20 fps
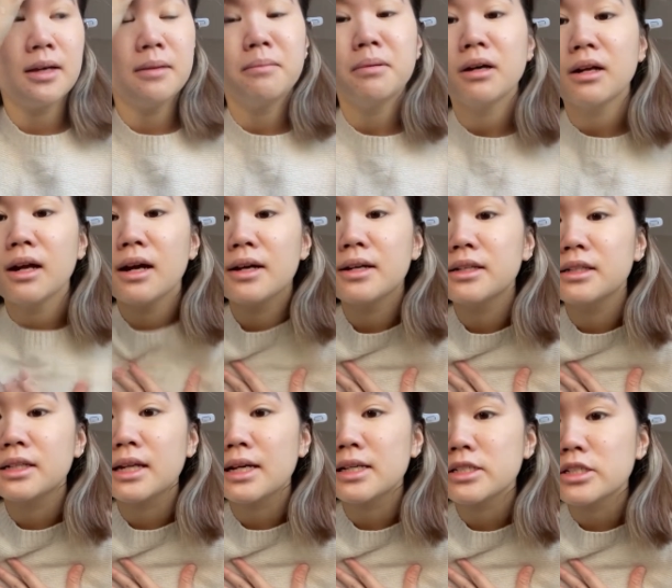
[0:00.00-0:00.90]
put on a
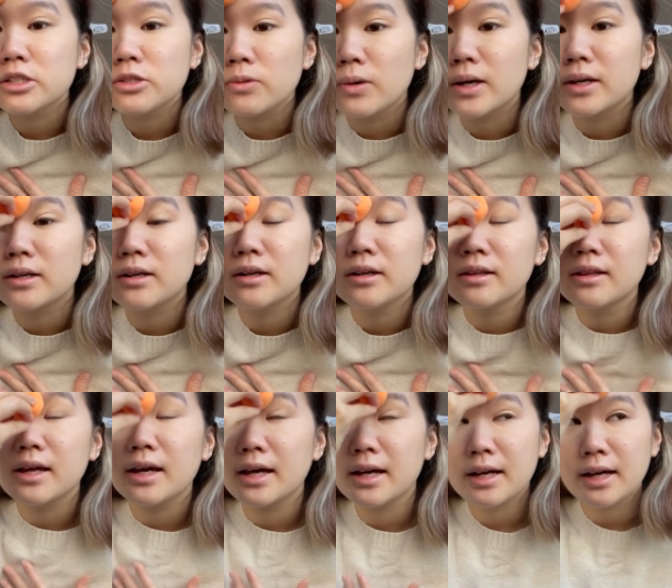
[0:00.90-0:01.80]
nice sweater
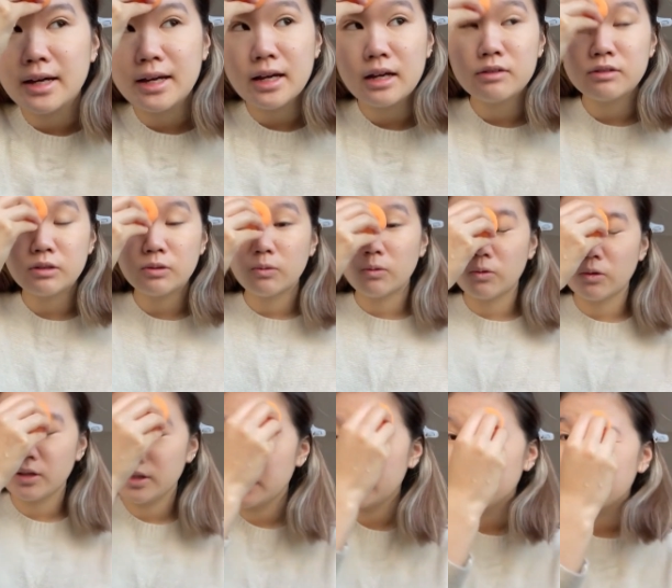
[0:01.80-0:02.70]
that I haven't
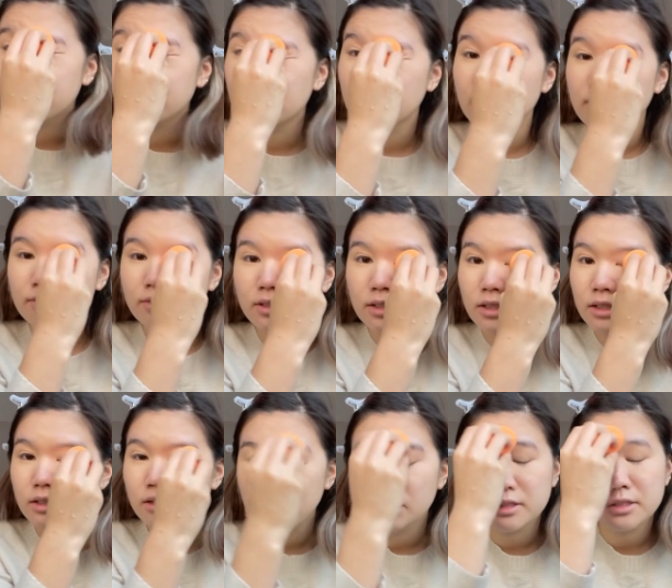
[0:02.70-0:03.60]
worn in
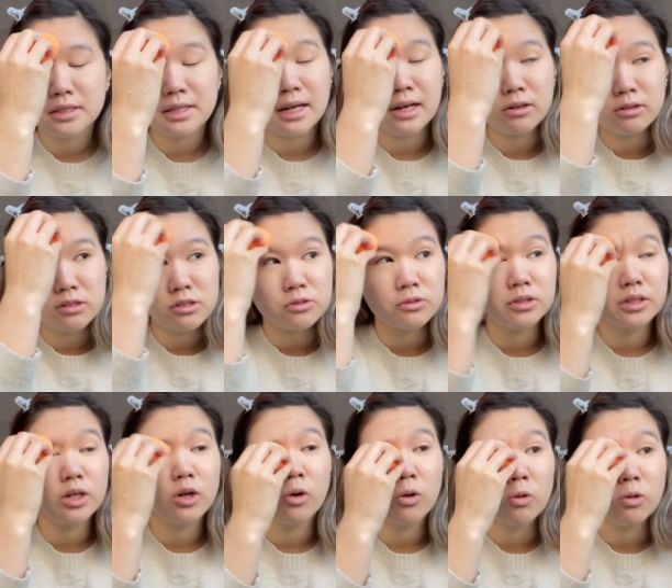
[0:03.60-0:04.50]
forever because now it's
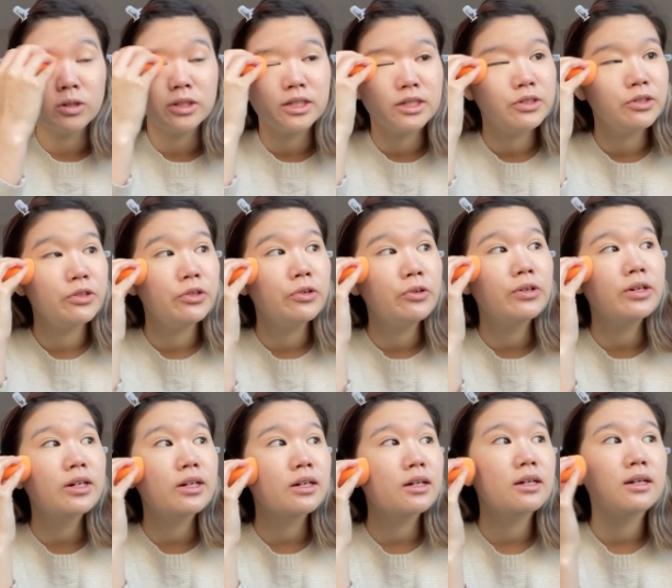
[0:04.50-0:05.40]
really cold in New
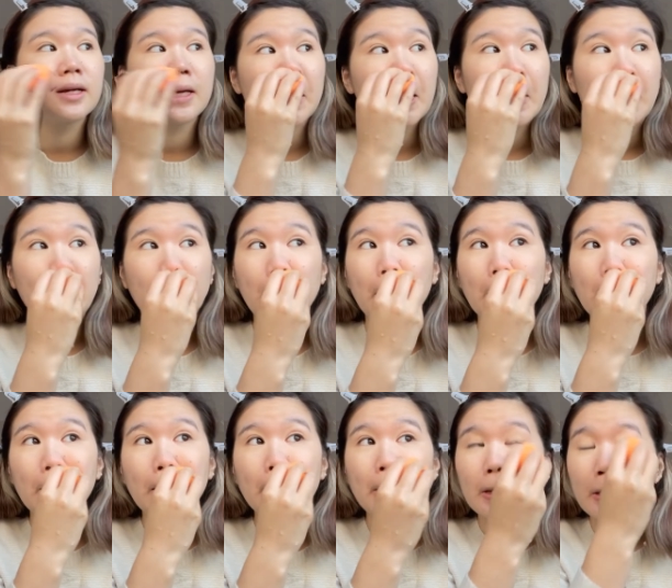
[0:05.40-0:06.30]
York.
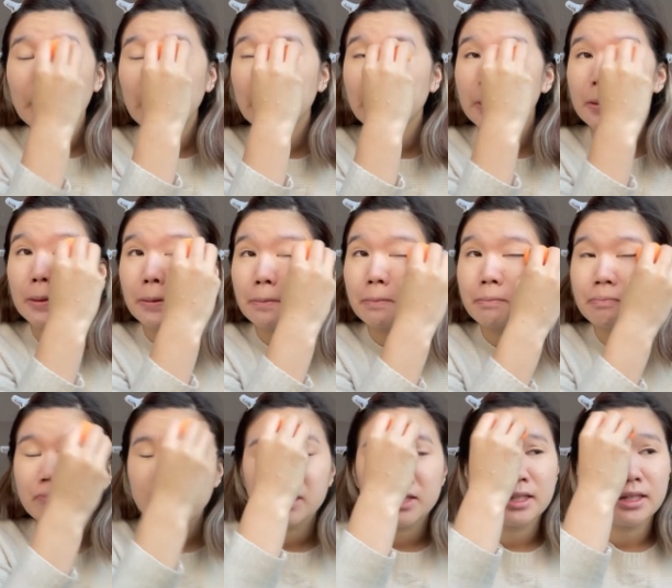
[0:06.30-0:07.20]
And
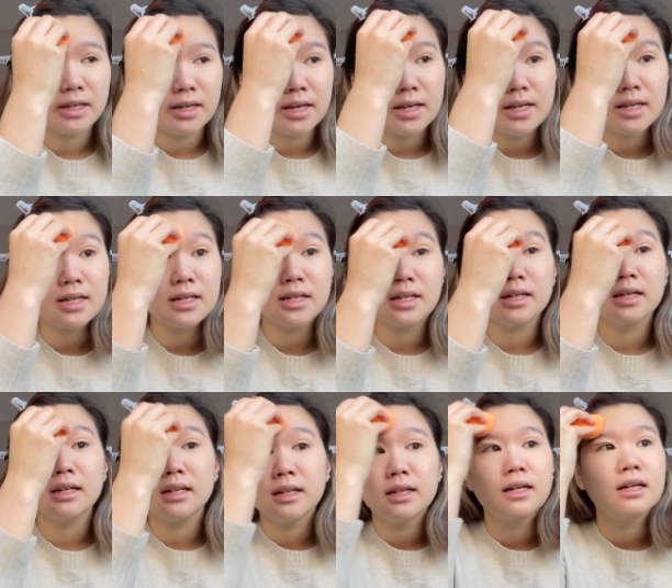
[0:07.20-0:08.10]

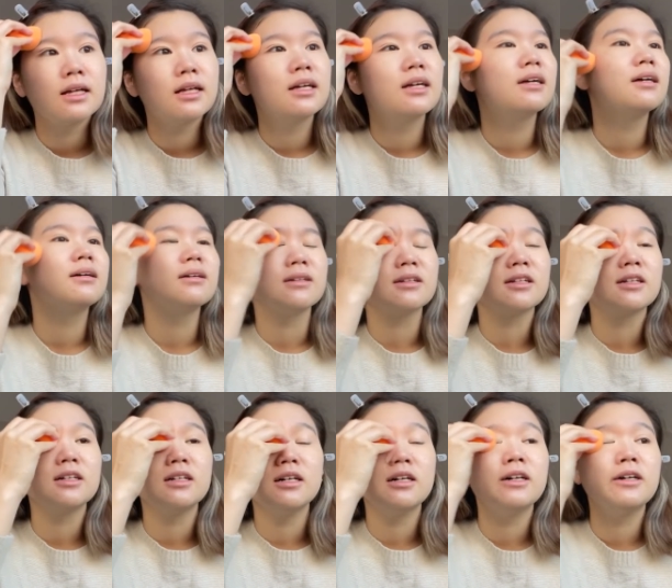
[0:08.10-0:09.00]
yeah.
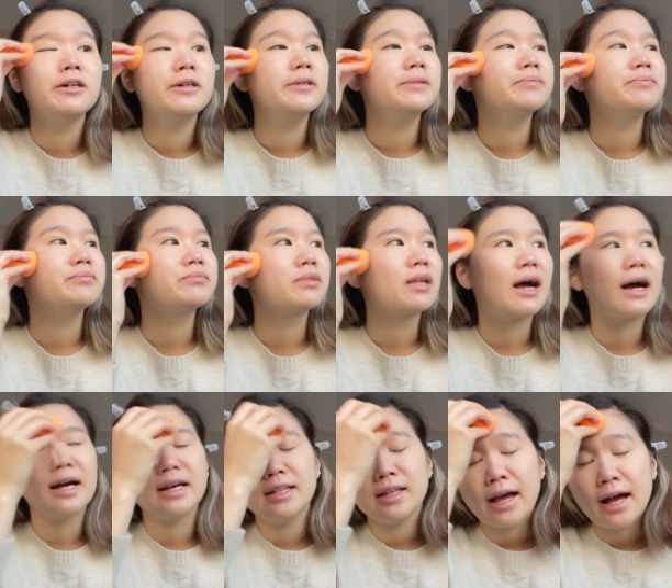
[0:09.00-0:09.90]
Um,
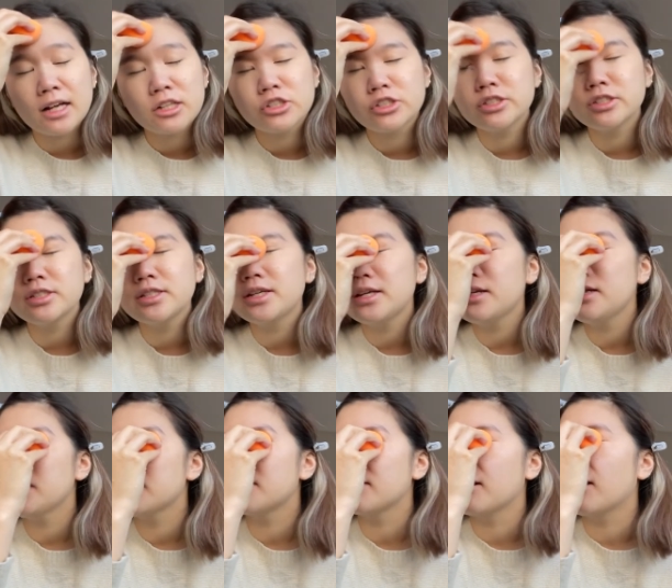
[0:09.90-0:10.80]
I
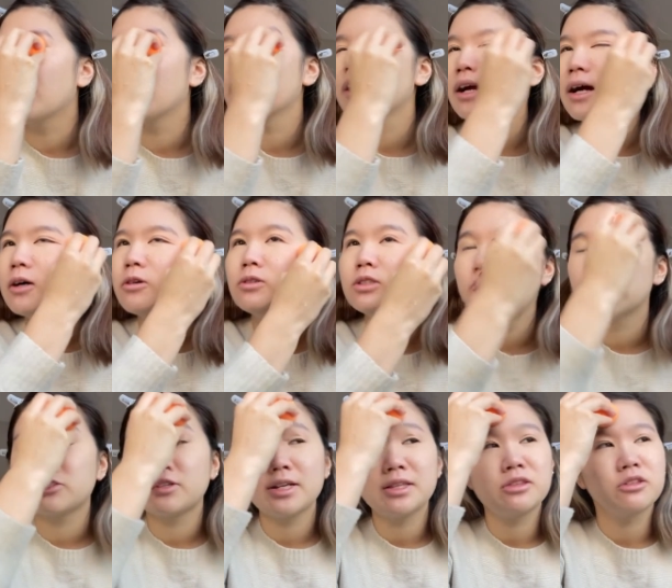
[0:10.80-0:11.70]
actually thought I would
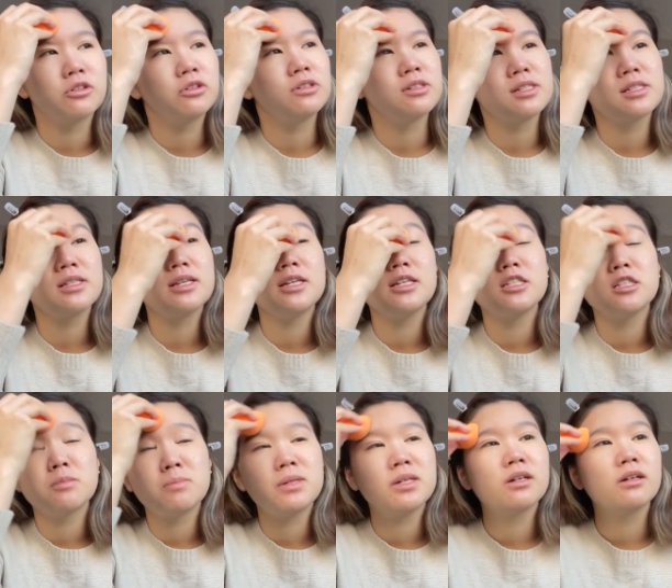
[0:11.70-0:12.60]
dread
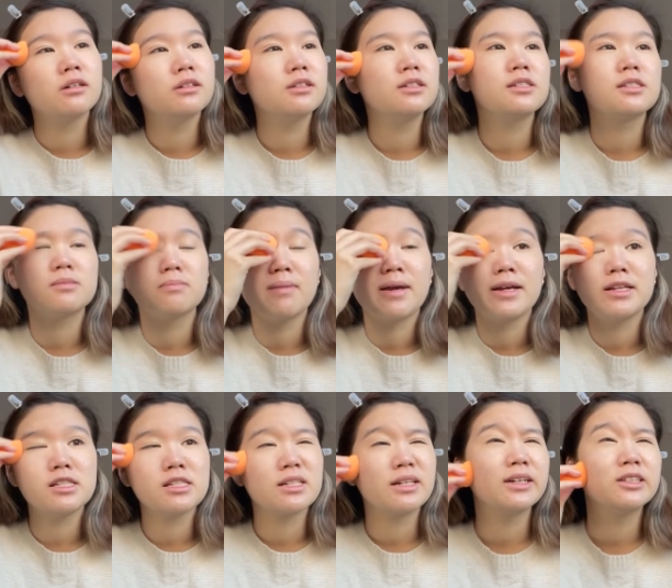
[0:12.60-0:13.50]
Thursdays because my
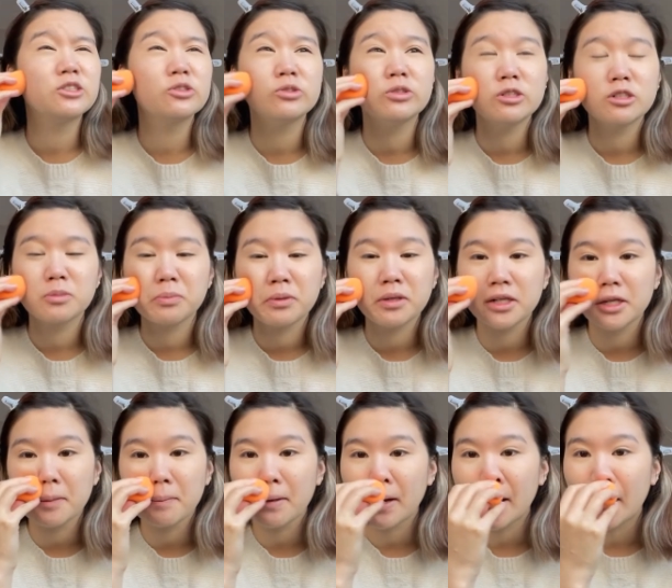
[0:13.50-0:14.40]
schedule is
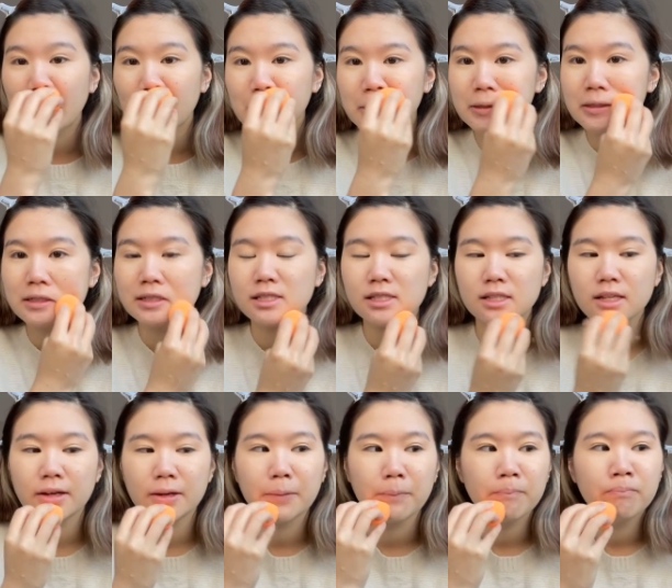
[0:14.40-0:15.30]
pretty packed. It's
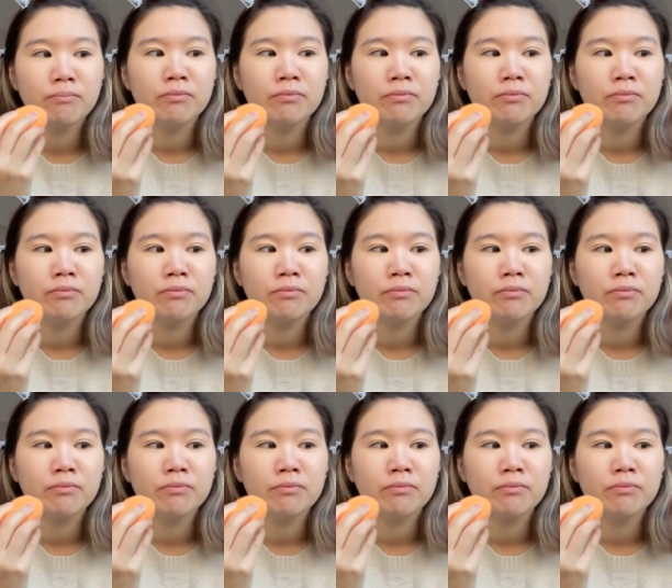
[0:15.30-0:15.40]
like